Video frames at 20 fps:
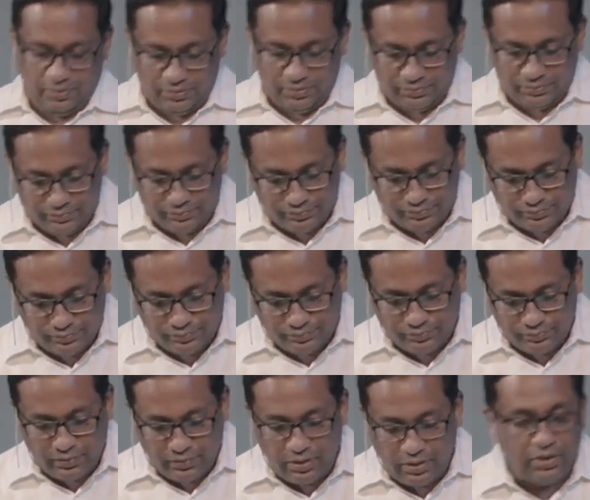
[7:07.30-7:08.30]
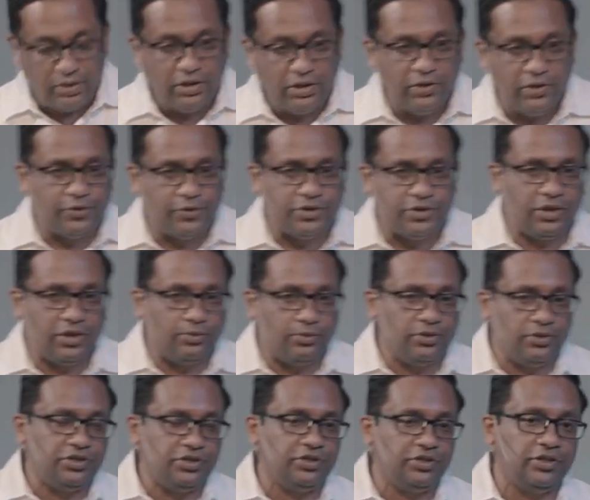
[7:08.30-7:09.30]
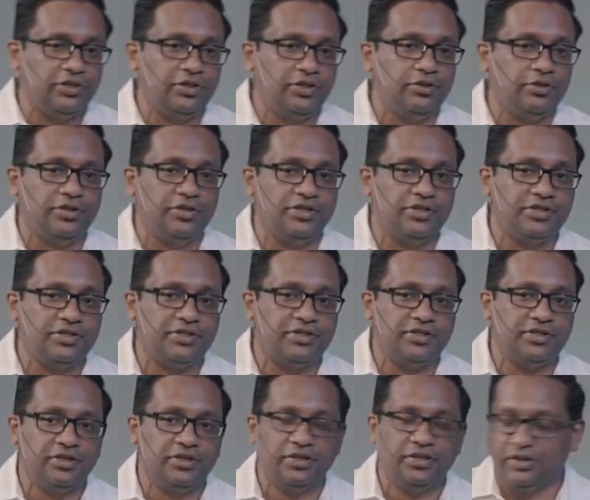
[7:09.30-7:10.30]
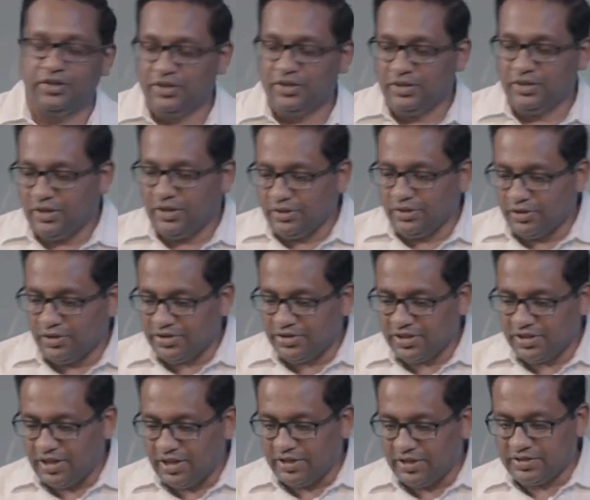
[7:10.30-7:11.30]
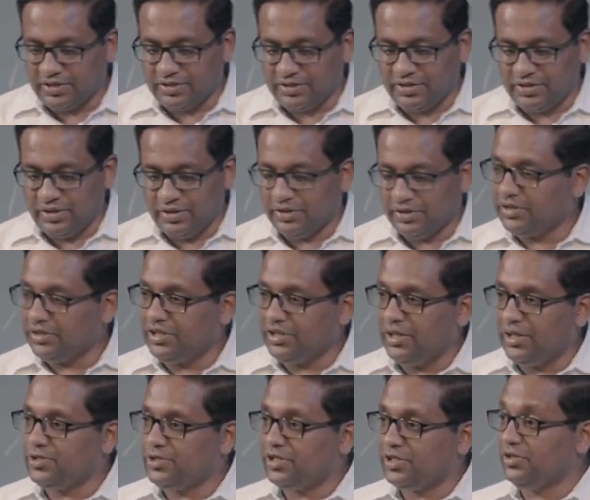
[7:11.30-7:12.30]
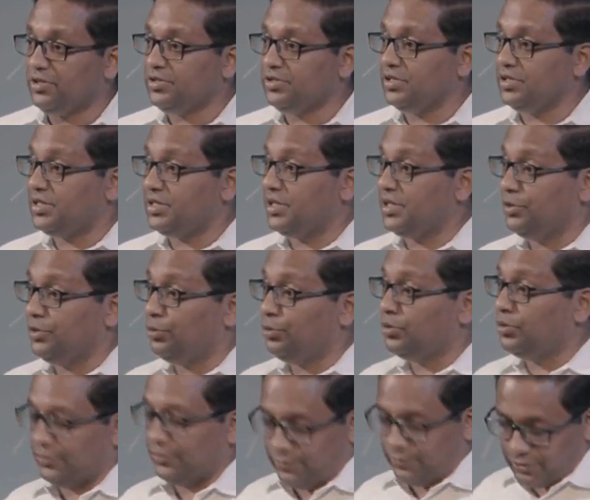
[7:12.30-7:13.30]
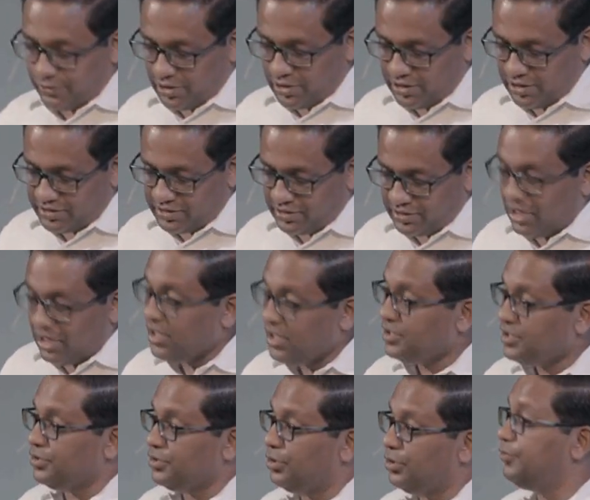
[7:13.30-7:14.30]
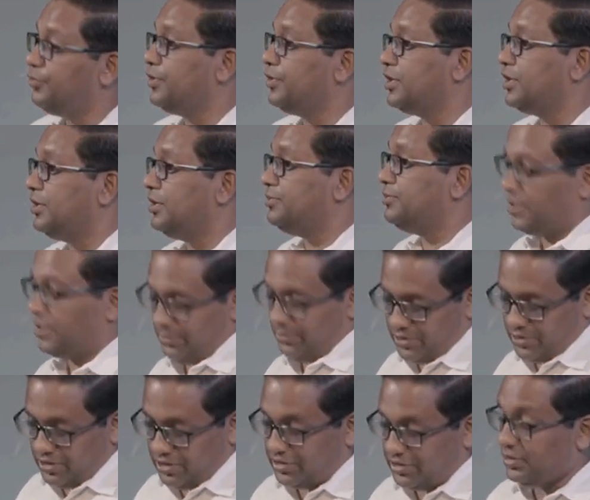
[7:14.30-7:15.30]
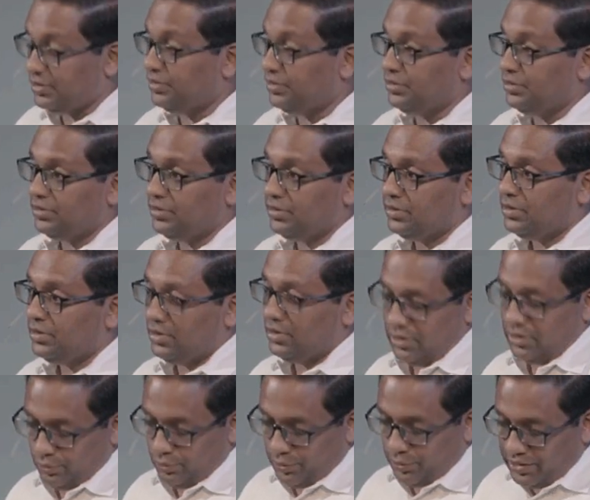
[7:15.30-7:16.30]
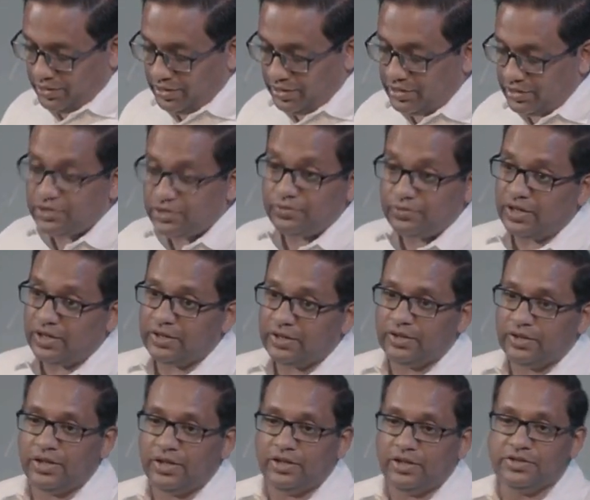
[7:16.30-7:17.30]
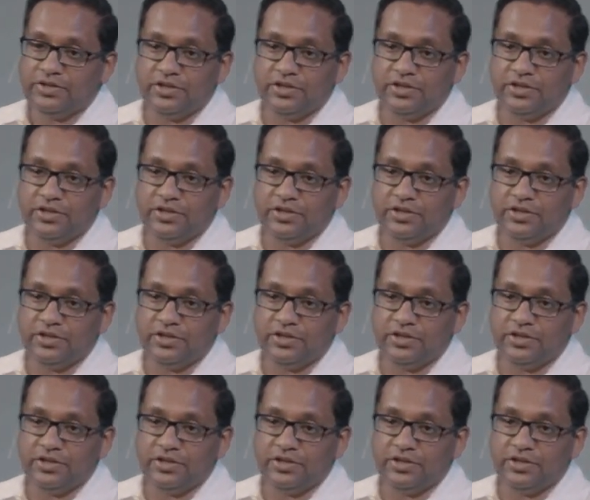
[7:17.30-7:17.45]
The first thing I want you to notice in our text that James tells us that in order for us to overcome temptation, we need to recognize its source